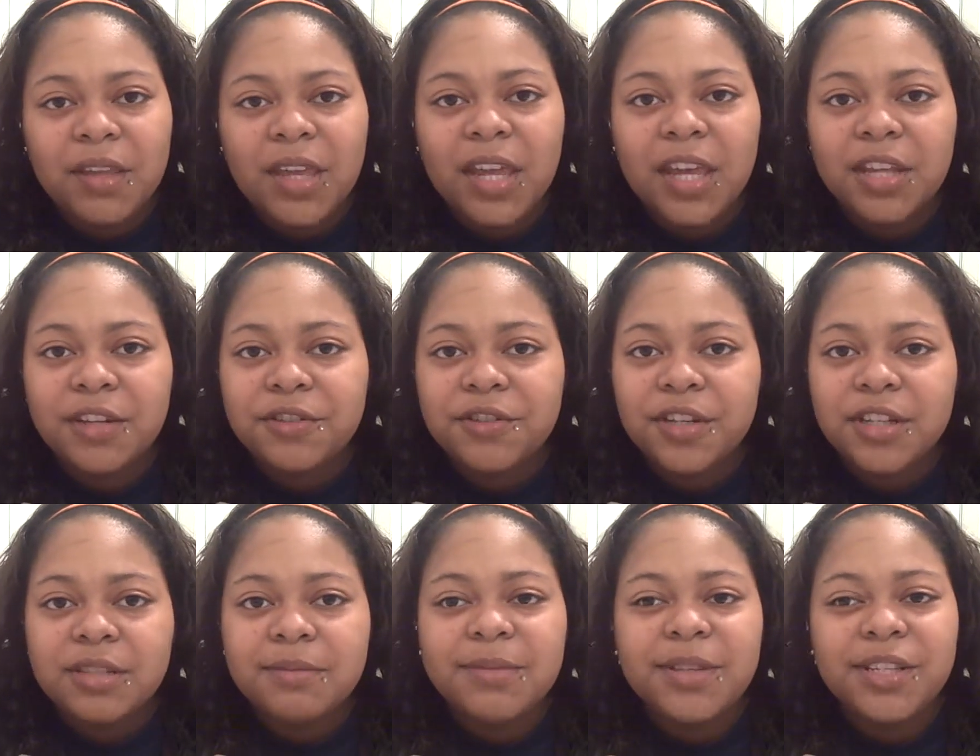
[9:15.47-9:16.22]
And
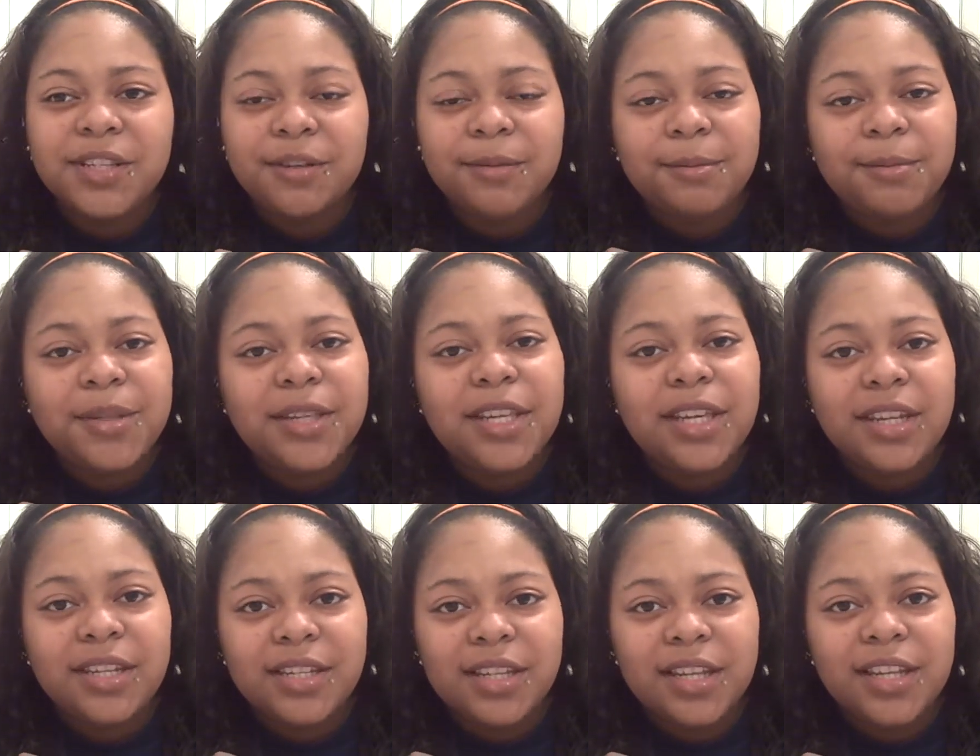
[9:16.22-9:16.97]
trust me, you'll
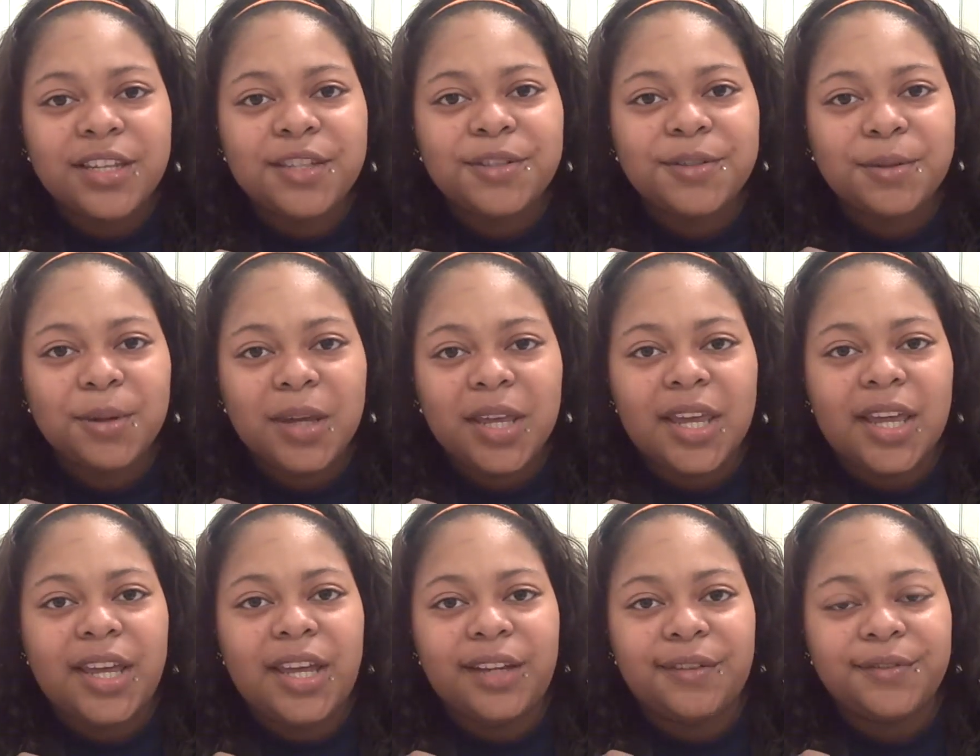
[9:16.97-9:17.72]
begin to enjoy
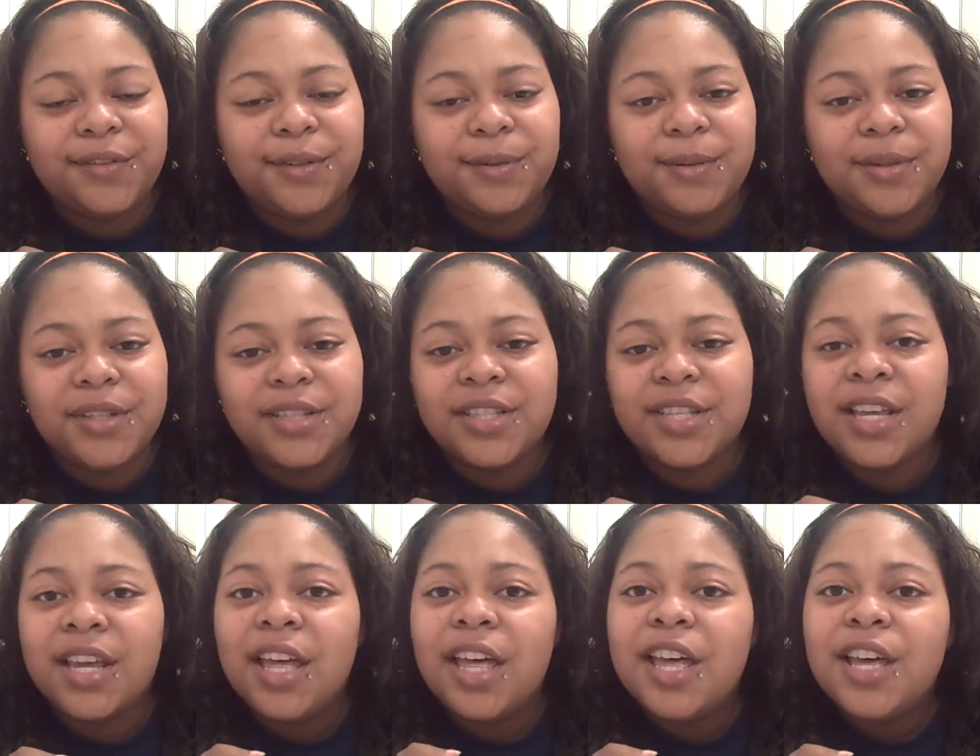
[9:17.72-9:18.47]
it afterwards.
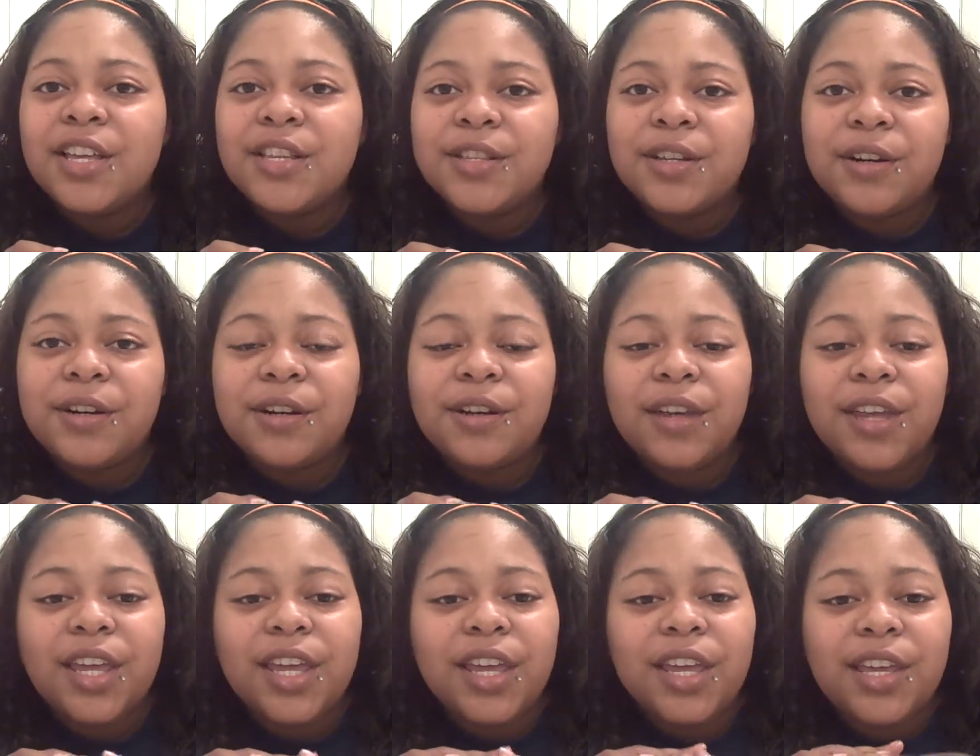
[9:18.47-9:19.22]
So
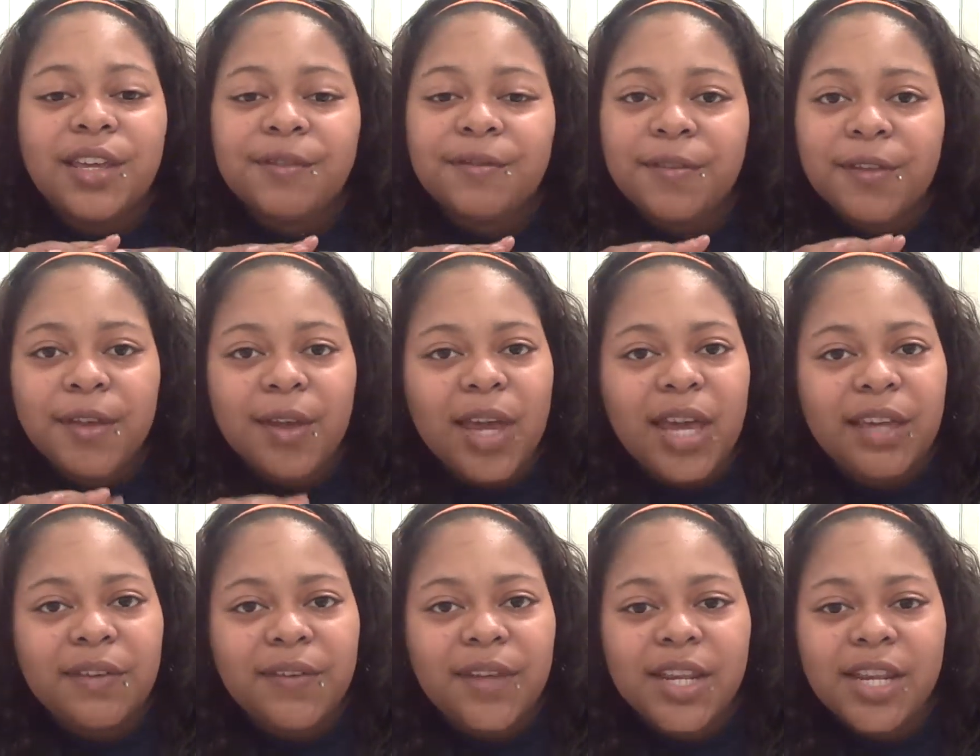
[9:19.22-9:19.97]
if you
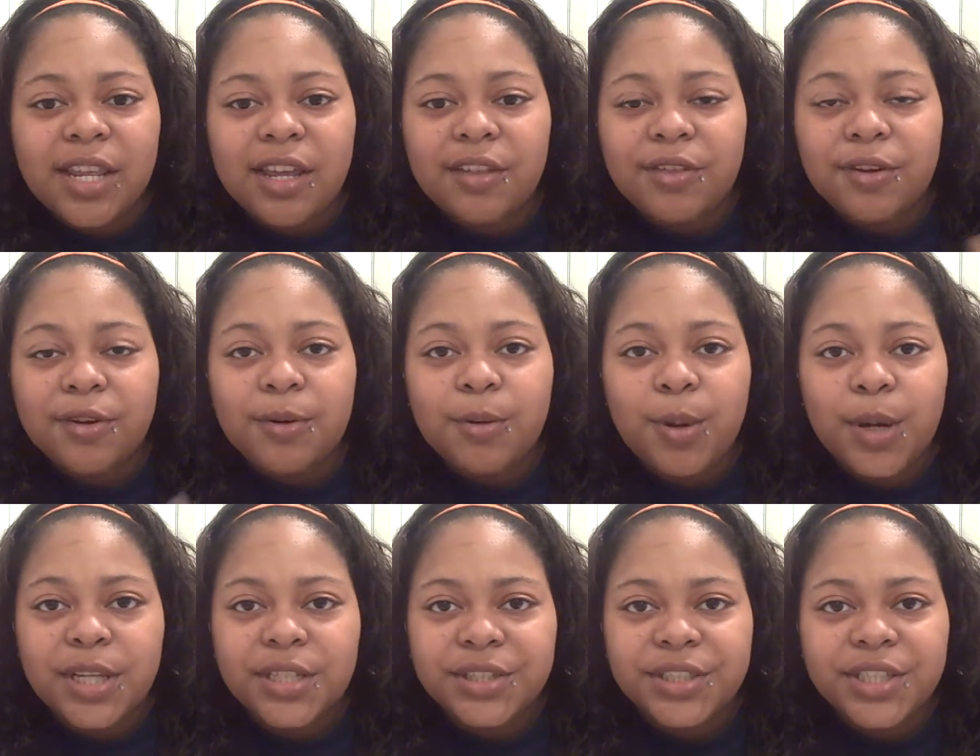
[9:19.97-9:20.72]
have any other
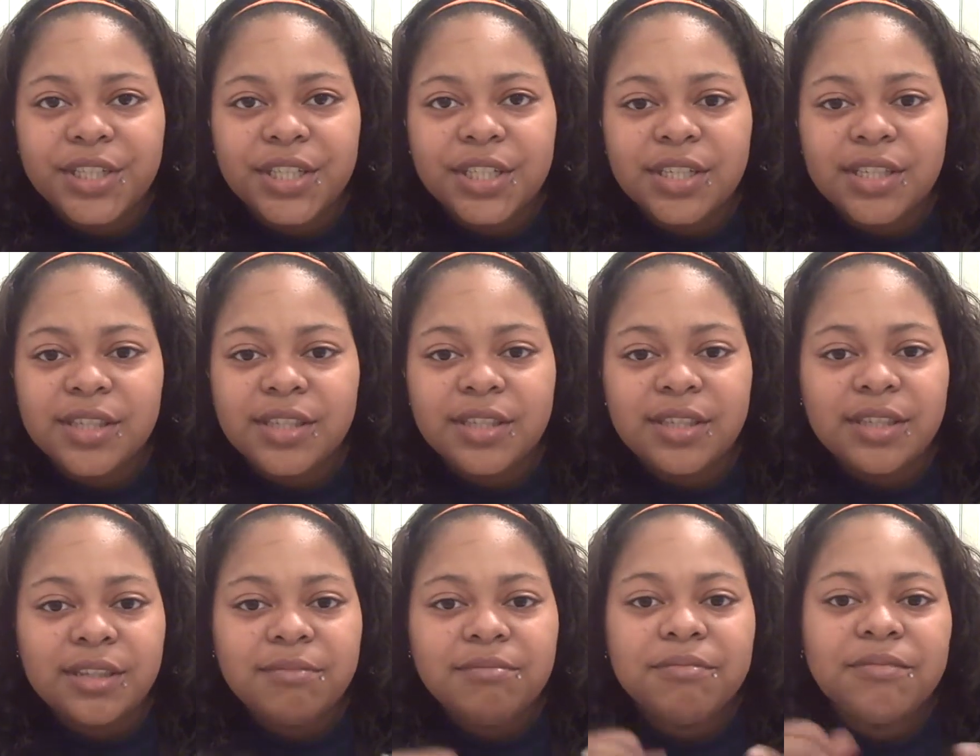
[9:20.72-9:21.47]

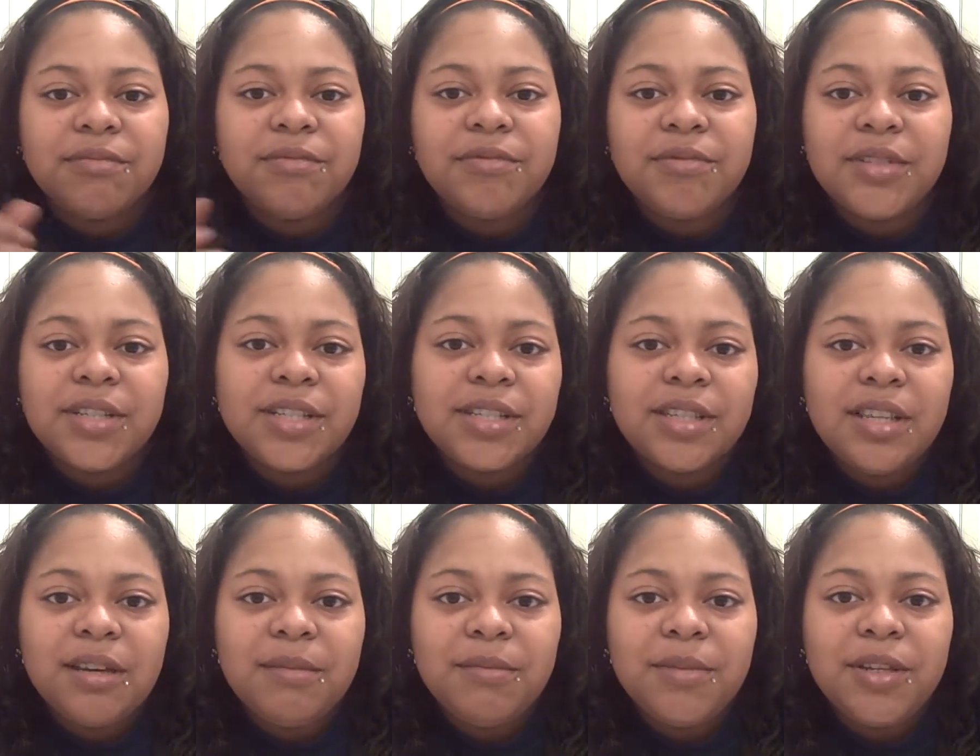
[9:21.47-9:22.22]
questions, just
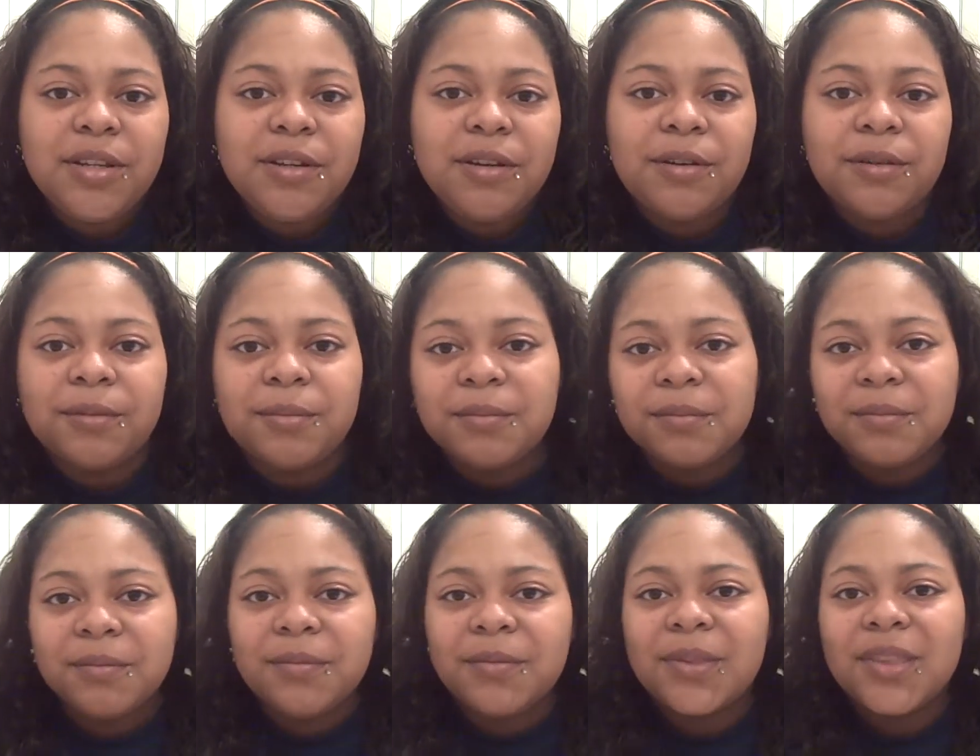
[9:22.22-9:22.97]
let me know.
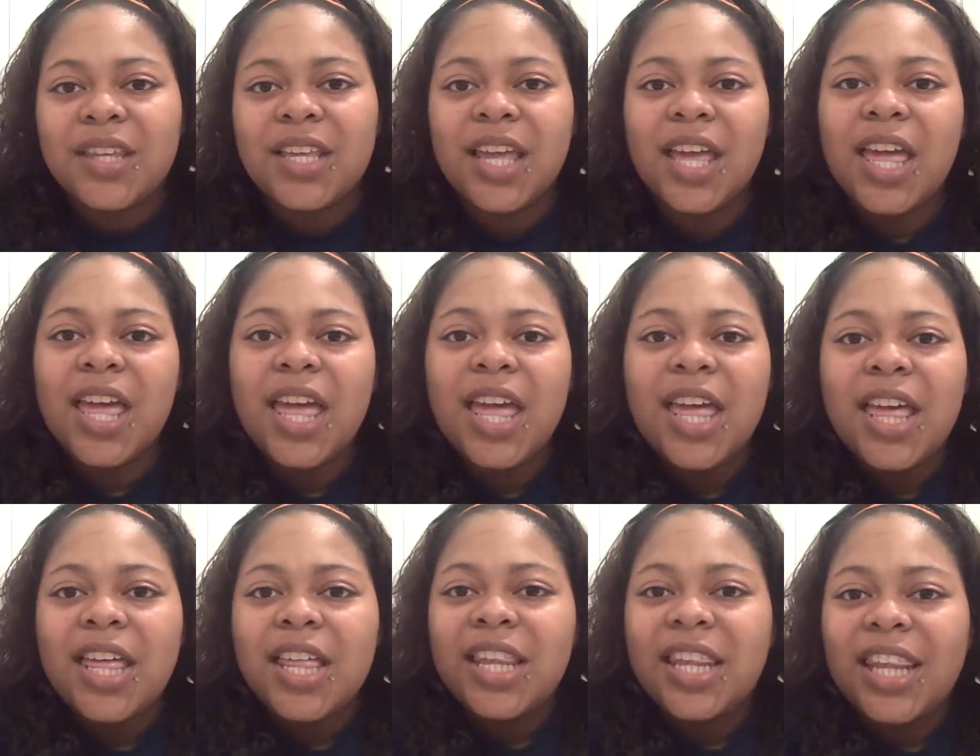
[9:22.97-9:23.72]

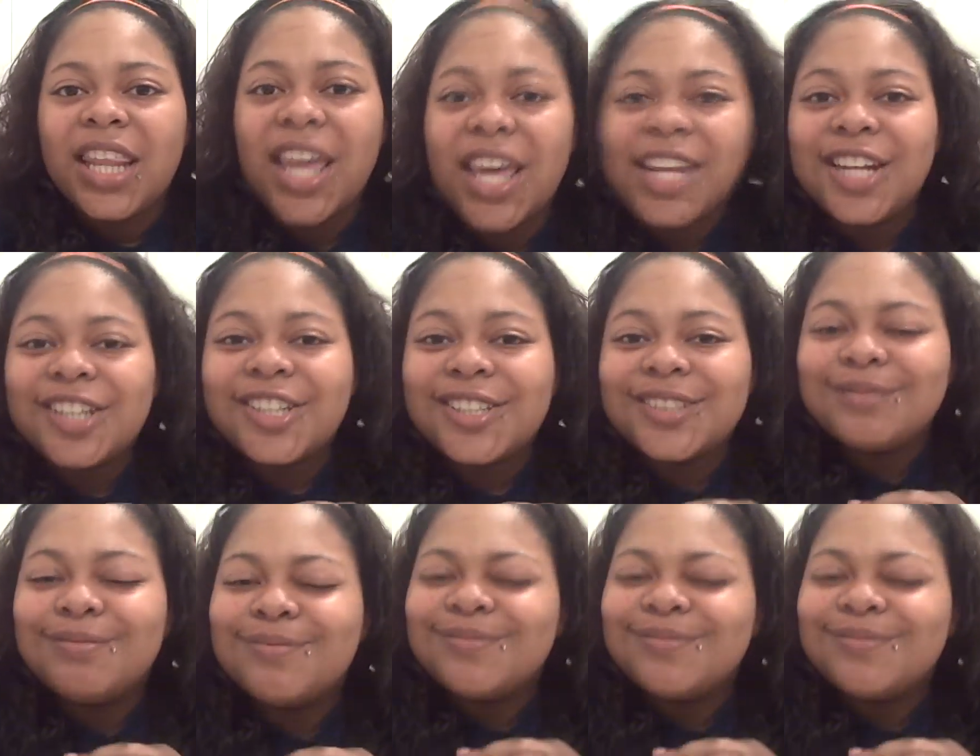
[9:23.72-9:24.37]
Later.